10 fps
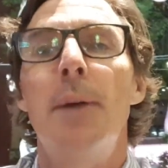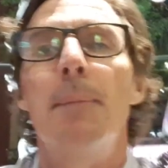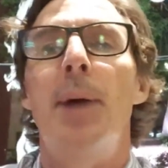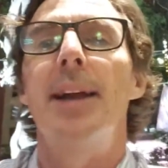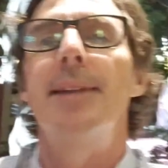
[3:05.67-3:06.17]

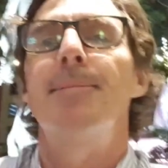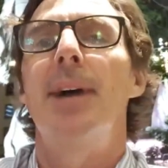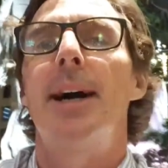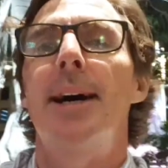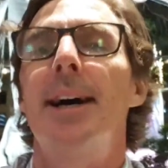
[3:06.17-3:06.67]
but
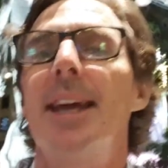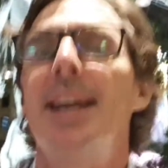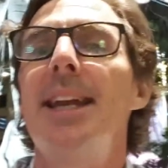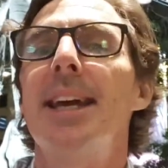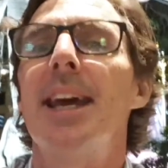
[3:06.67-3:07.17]

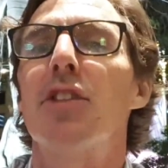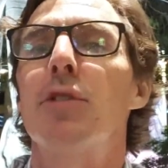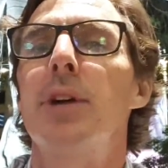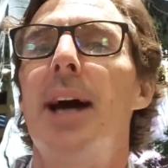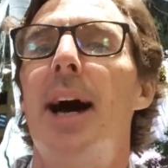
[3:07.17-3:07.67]
India get
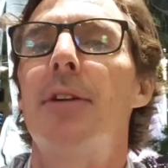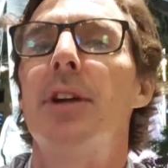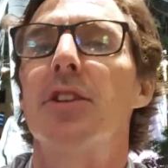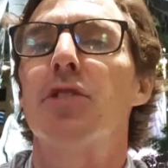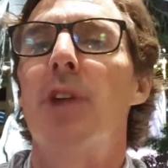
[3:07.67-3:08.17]
300.
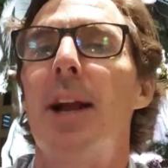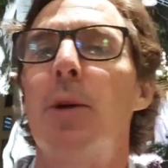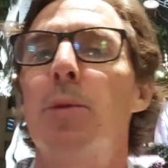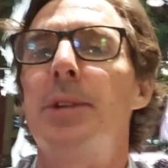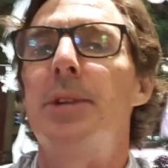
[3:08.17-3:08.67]
Australia
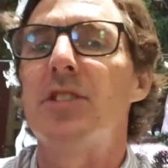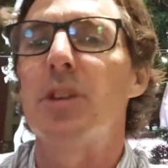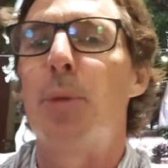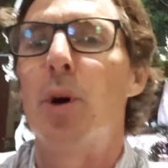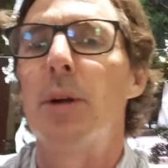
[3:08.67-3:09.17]
will be
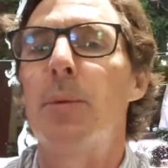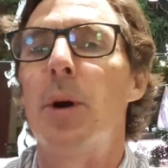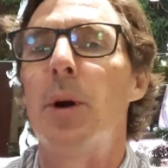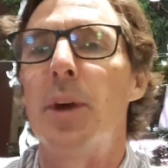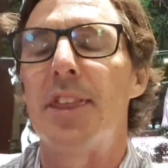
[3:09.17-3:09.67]
disappointed
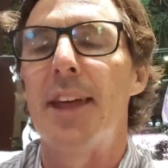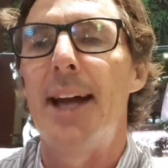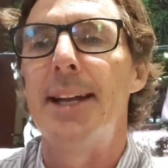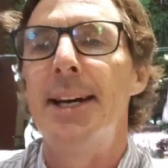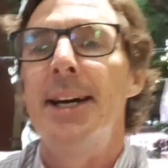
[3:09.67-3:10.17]
with that.
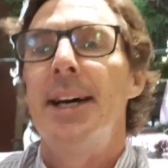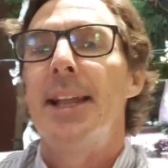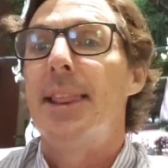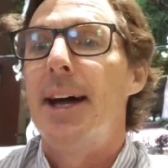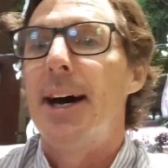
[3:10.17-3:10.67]

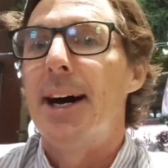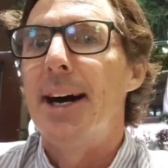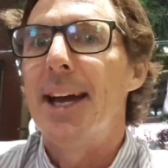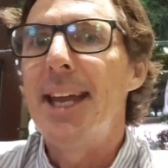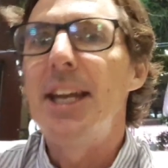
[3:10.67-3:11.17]

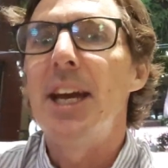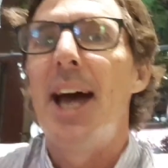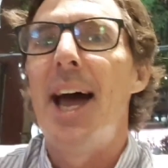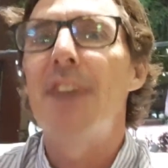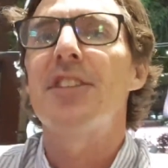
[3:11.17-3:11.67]
India
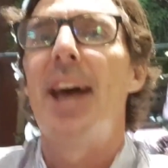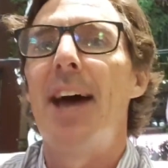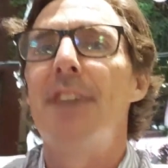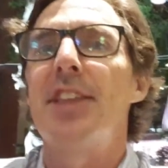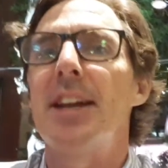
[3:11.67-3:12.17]
have to
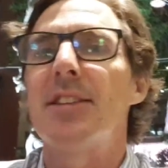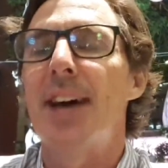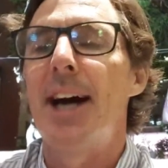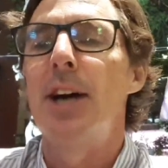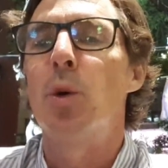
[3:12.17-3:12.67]
have their
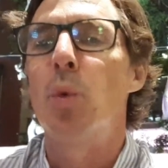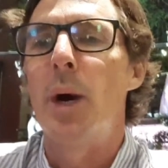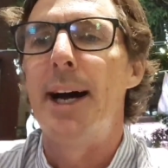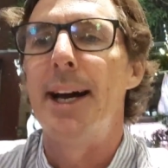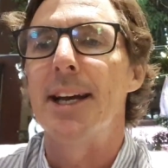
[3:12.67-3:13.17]
tail
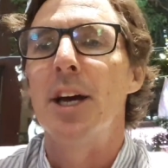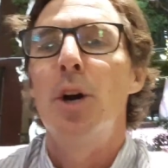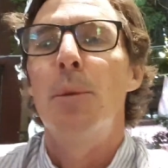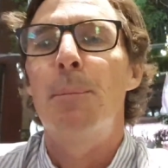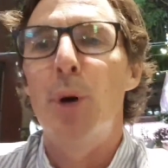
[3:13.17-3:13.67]
wag.
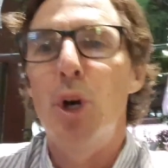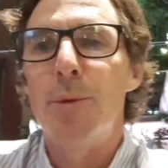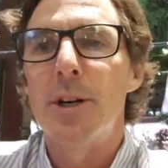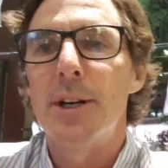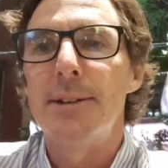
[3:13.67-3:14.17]

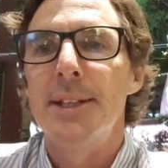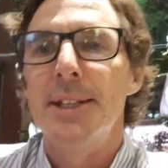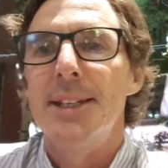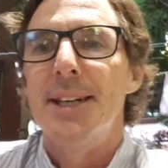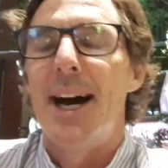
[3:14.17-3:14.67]
Boomerang,
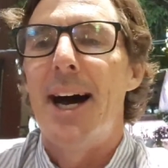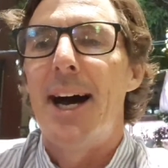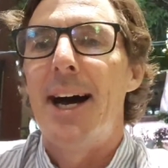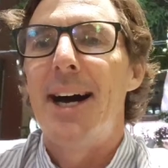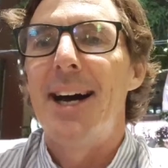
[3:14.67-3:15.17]

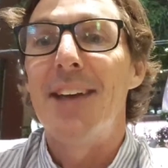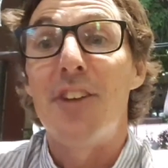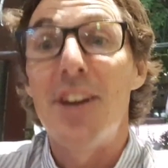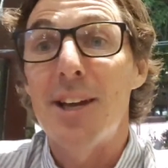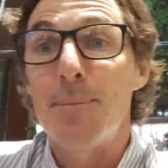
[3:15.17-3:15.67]
if
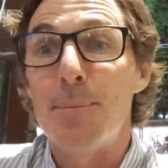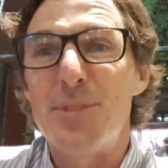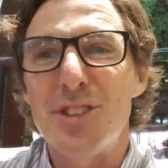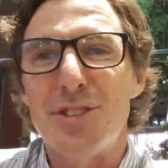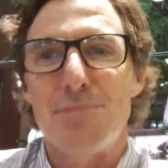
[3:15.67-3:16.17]
he can
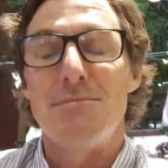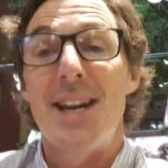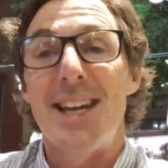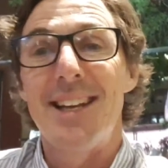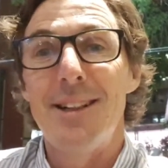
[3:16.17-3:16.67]
just
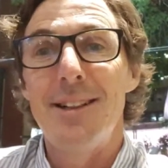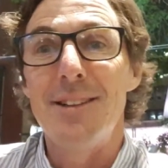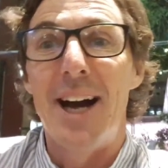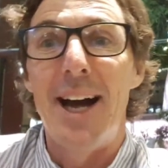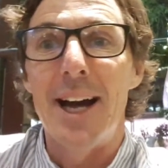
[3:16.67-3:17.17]
make a
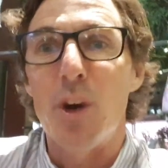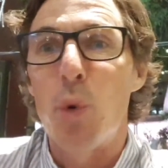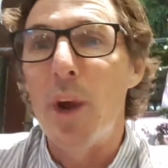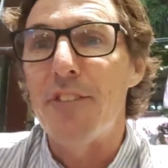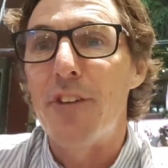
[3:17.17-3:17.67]
little
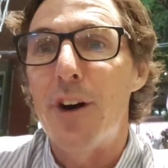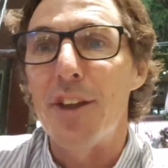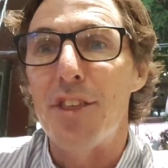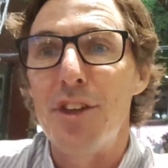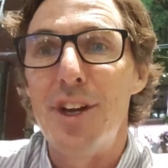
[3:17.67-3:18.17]
quick fire
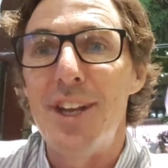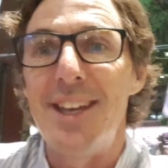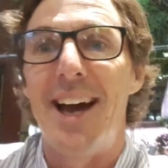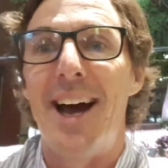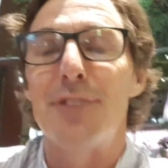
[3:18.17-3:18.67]

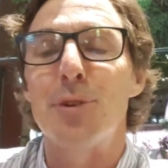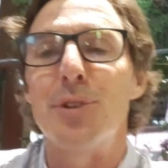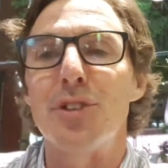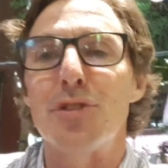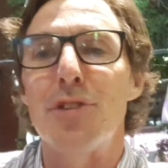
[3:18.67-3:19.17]
30 after
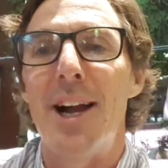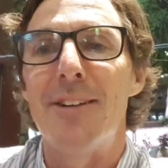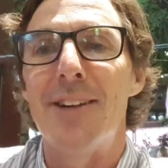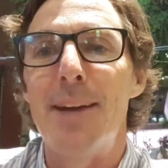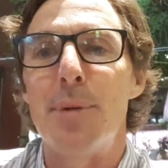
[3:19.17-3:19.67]
his Australia A